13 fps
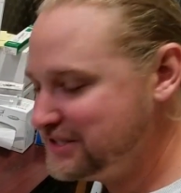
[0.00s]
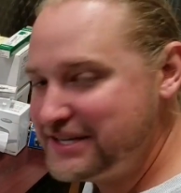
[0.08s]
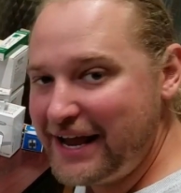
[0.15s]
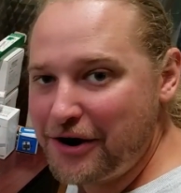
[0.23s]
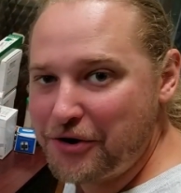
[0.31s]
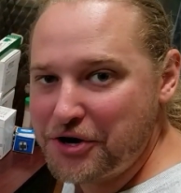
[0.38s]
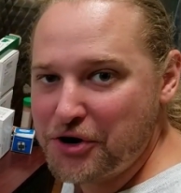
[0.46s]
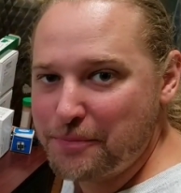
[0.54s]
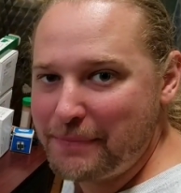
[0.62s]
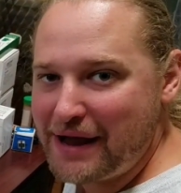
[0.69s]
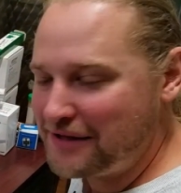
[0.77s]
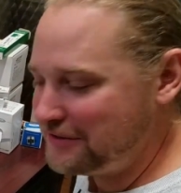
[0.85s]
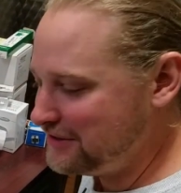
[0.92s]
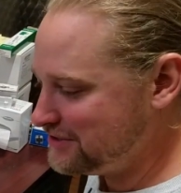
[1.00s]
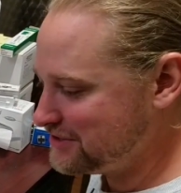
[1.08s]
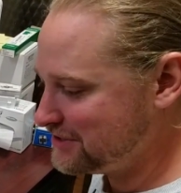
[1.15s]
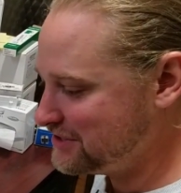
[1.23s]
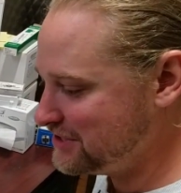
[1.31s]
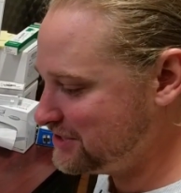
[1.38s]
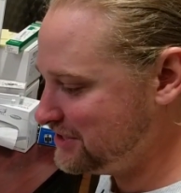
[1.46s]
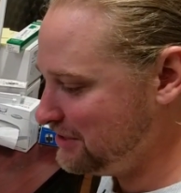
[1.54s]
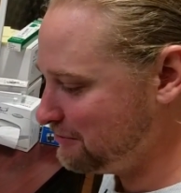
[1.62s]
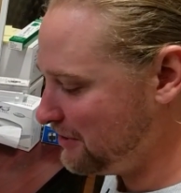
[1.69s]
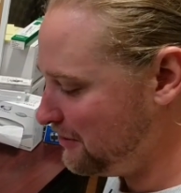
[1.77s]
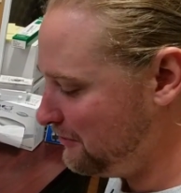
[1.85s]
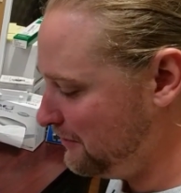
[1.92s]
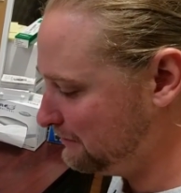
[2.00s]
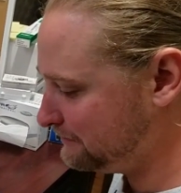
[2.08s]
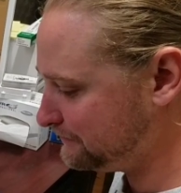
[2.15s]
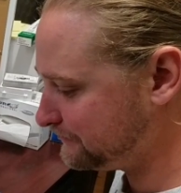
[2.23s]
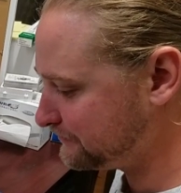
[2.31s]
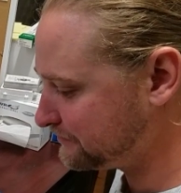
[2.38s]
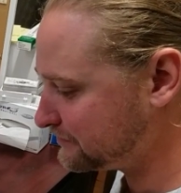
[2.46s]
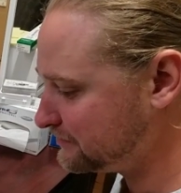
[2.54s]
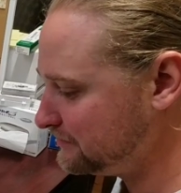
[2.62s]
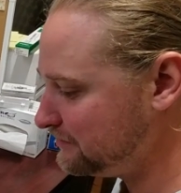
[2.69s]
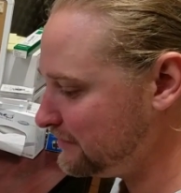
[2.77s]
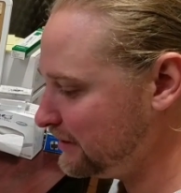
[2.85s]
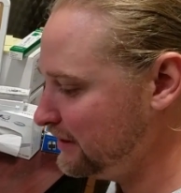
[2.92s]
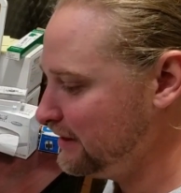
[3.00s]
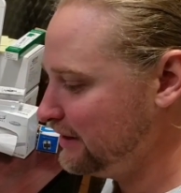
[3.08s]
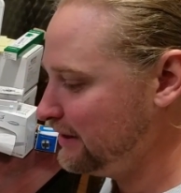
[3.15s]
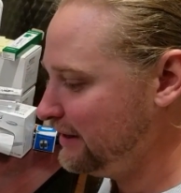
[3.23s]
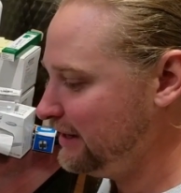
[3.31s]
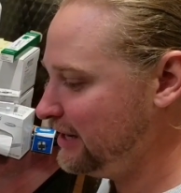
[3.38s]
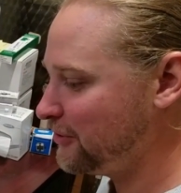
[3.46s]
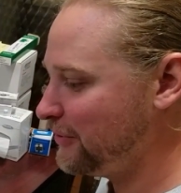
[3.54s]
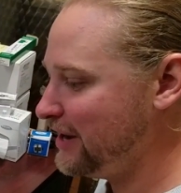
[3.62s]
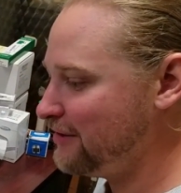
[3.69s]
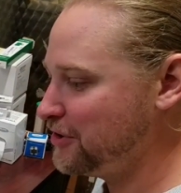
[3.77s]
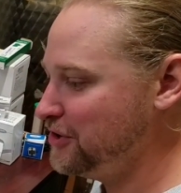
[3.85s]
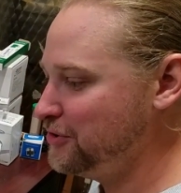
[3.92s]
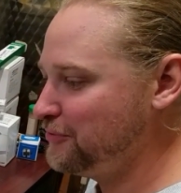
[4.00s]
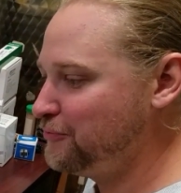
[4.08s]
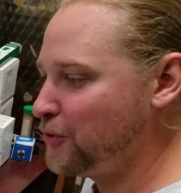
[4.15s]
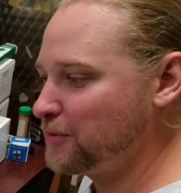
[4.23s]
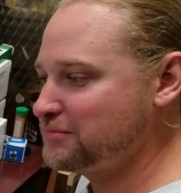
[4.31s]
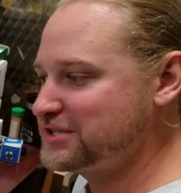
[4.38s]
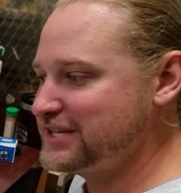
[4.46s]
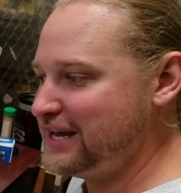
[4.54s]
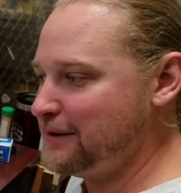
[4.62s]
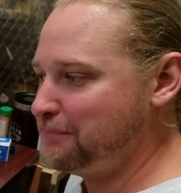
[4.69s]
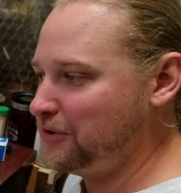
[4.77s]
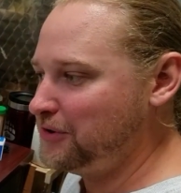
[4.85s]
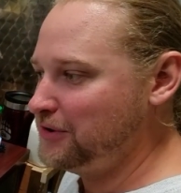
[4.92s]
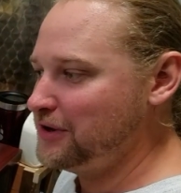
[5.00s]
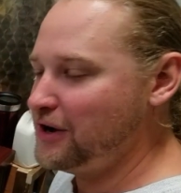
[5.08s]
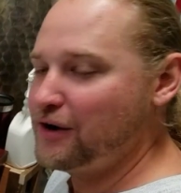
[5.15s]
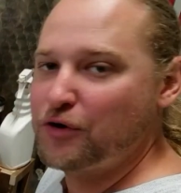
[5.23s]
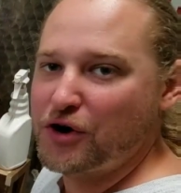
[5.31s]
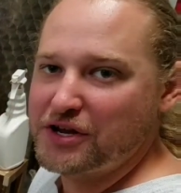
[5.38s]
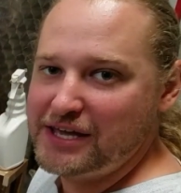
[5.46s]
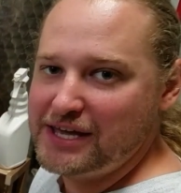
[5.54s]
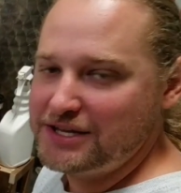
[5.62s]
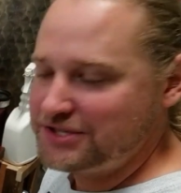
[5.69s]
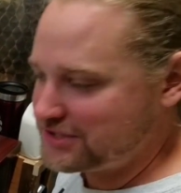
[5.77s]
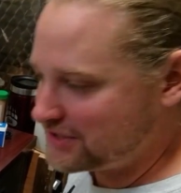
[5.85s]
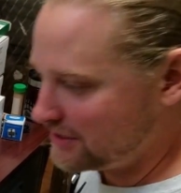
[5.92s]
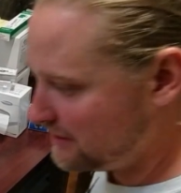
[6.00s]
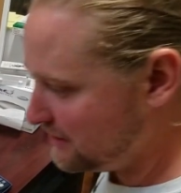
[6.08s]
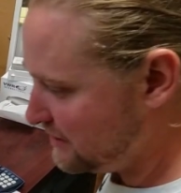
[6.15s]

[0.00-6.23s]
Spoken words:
Tare your balance to 0. Here we have our uniform sample of our yeast.